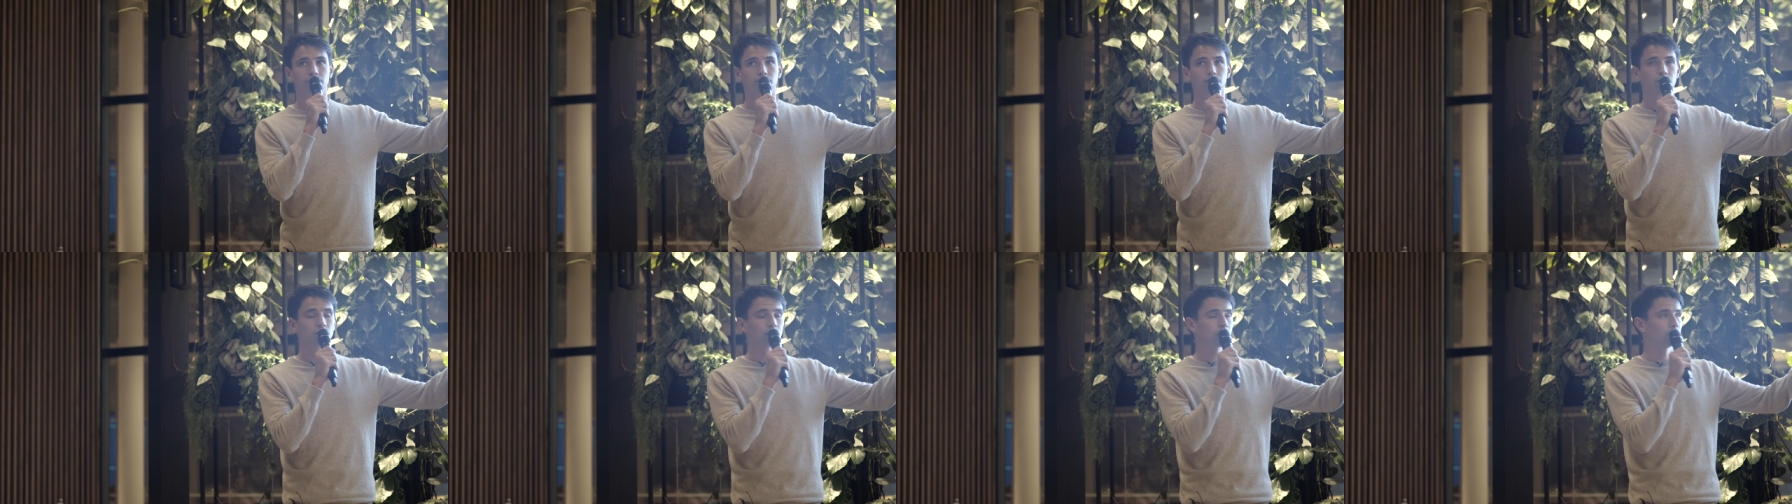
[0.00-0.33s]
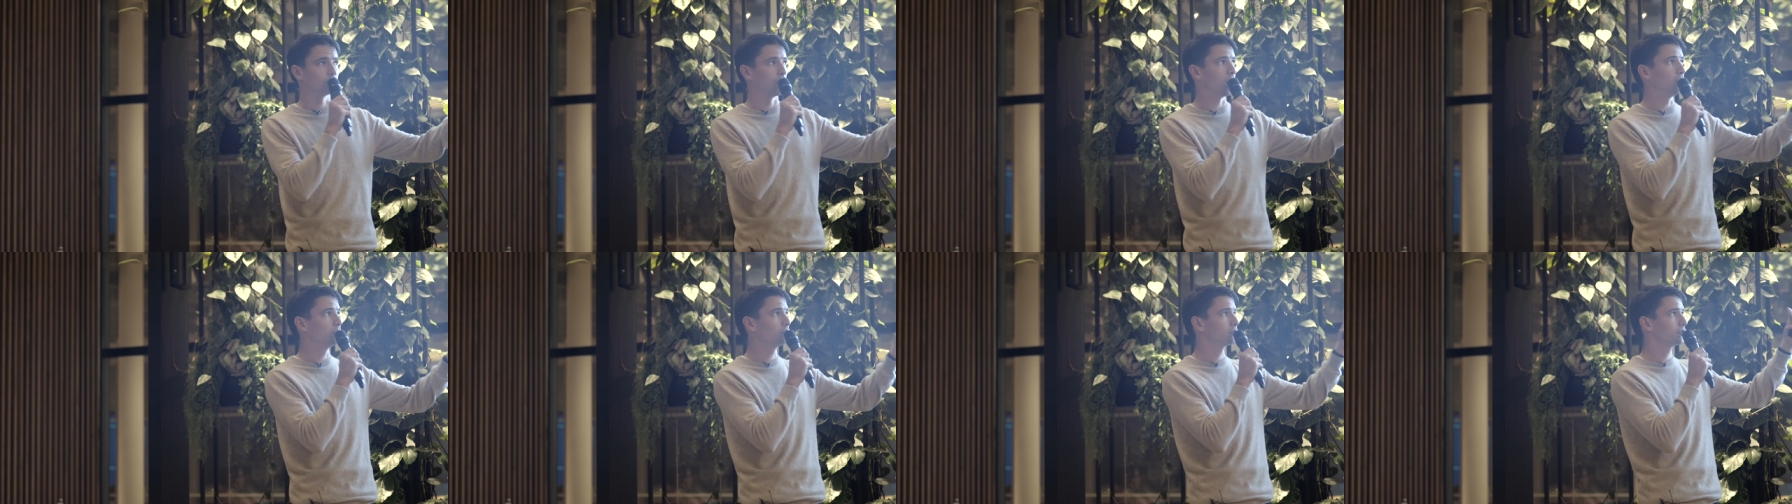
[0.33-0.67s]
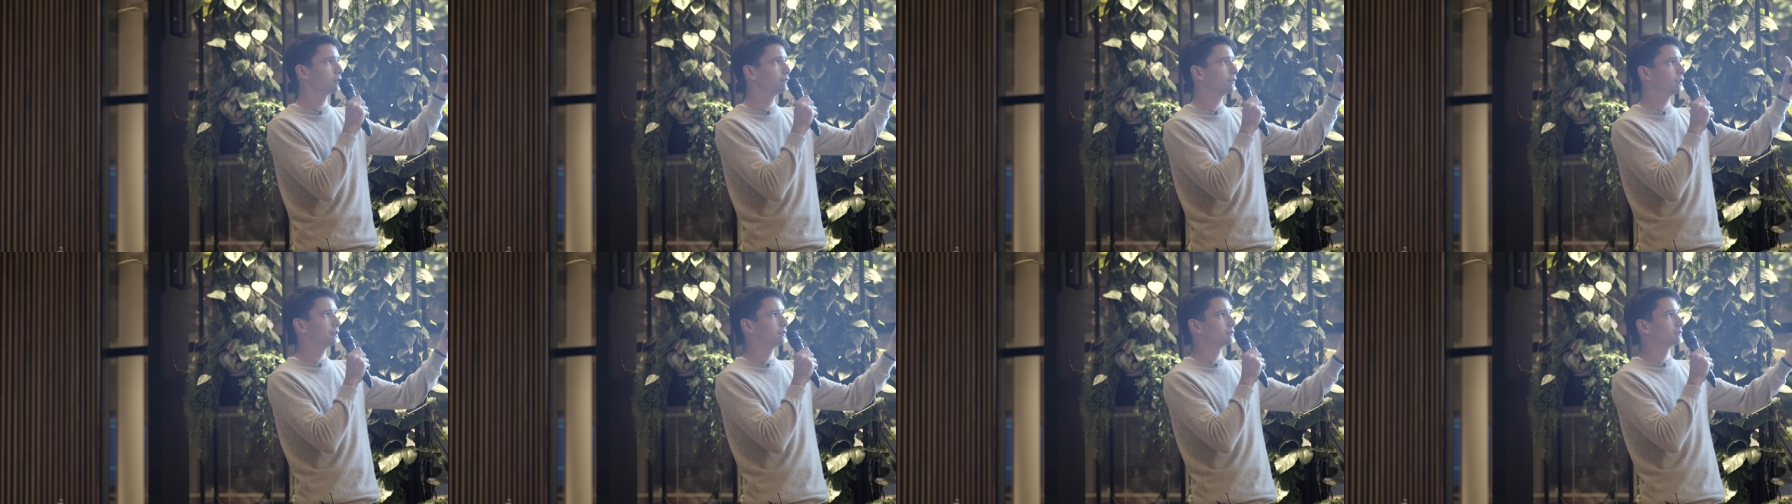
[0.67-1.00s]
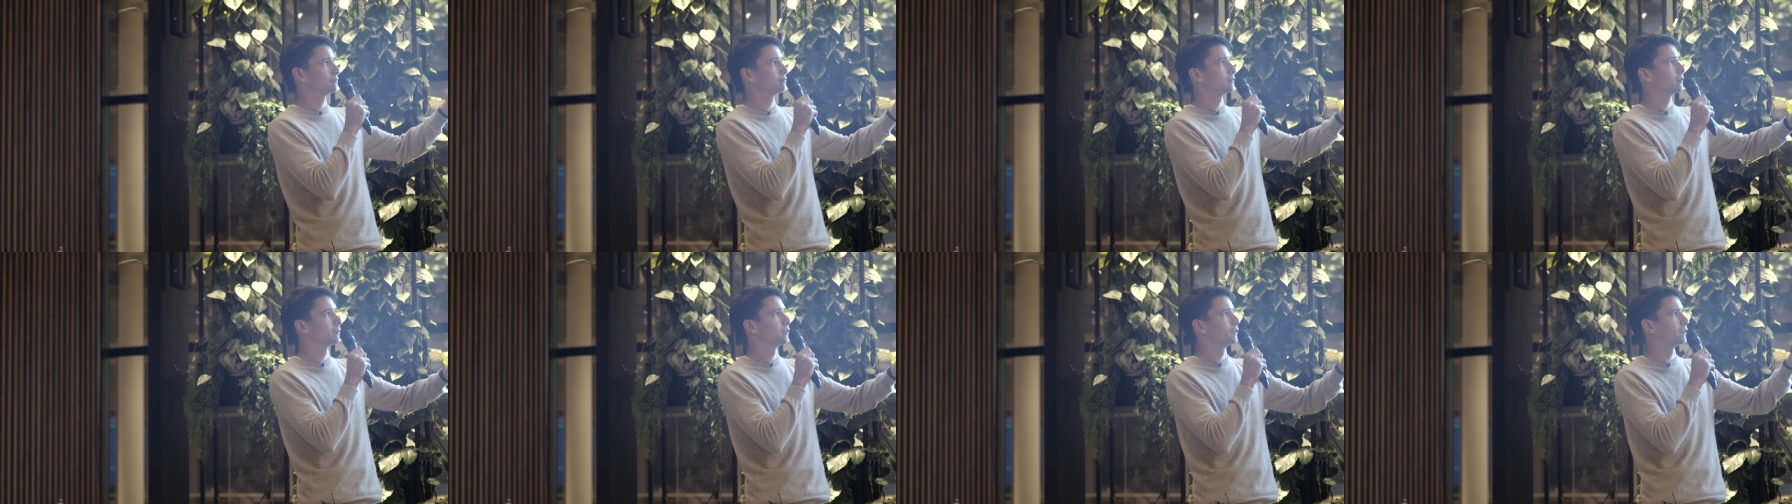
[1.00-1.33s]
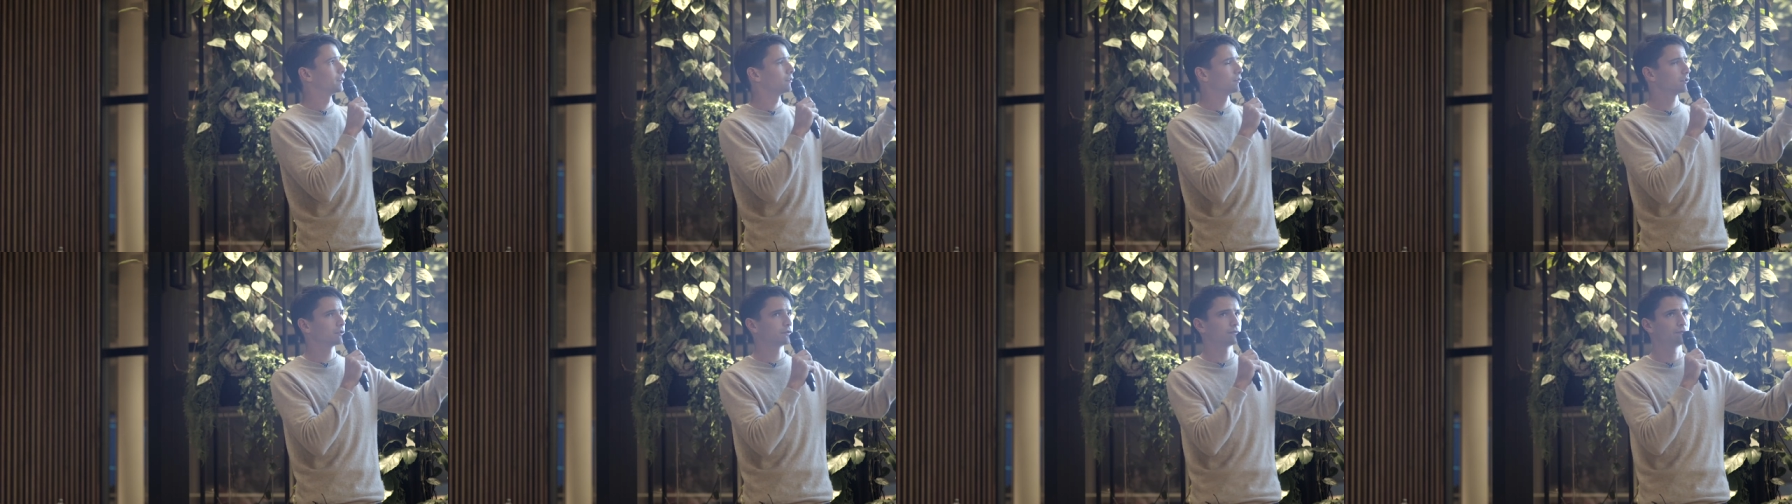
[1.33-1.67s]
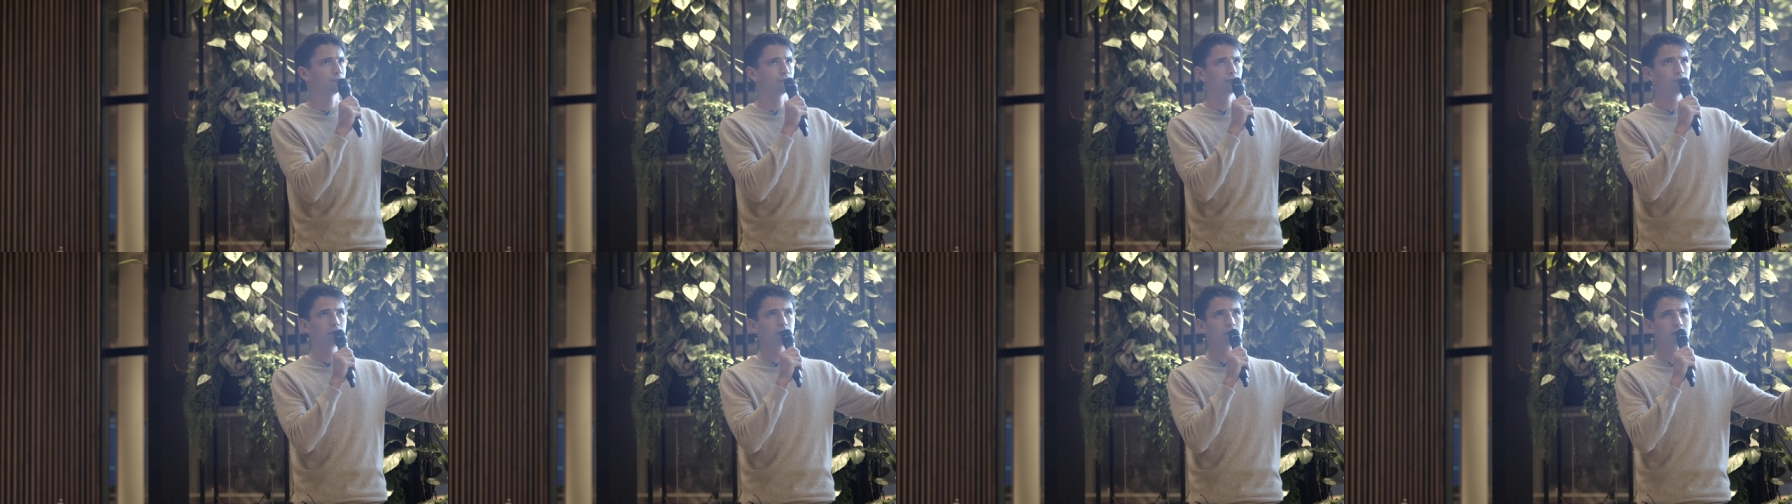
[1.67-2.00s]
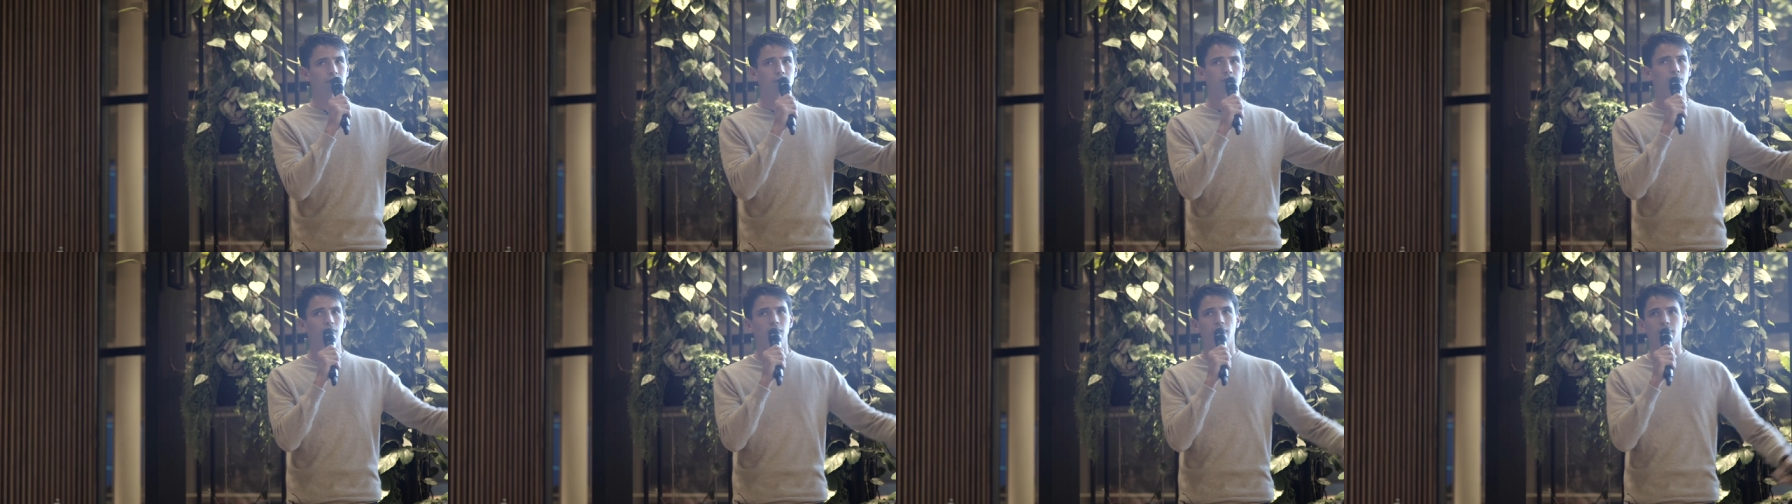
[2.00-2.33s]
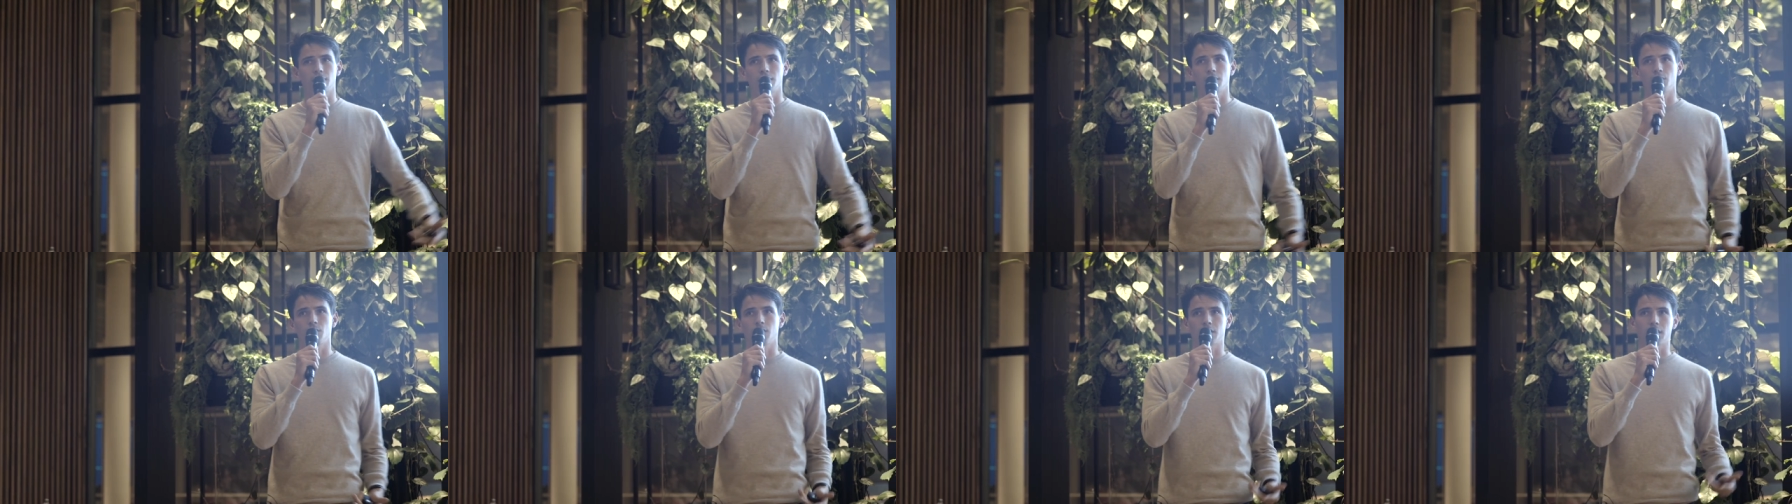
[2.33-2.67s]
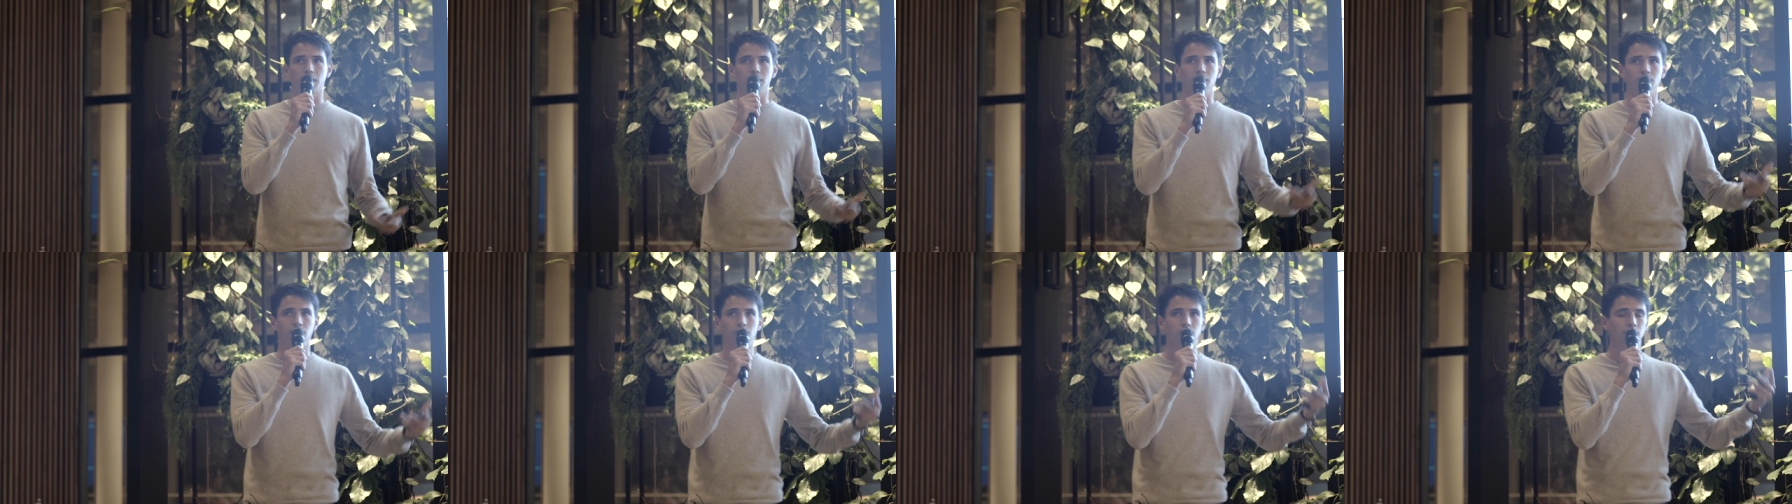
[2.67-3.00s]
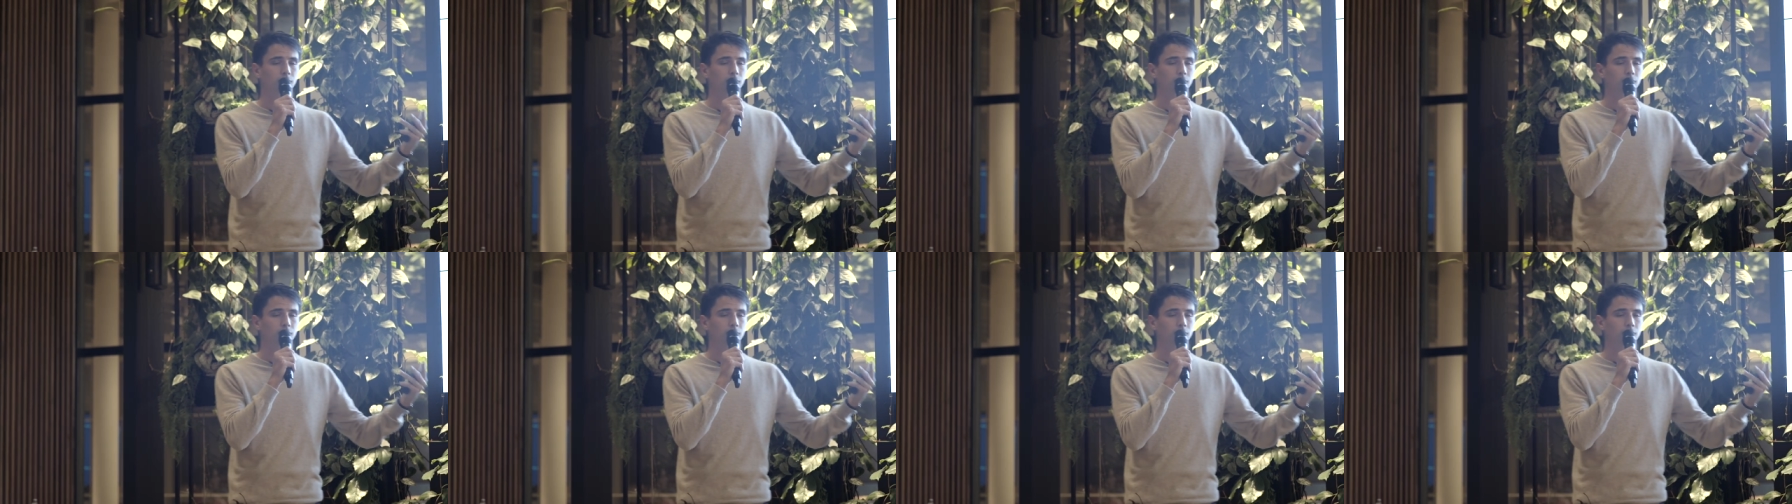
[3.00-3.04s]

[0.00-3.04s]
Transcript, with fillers: So out of it, I mean, there was, for example, I think we can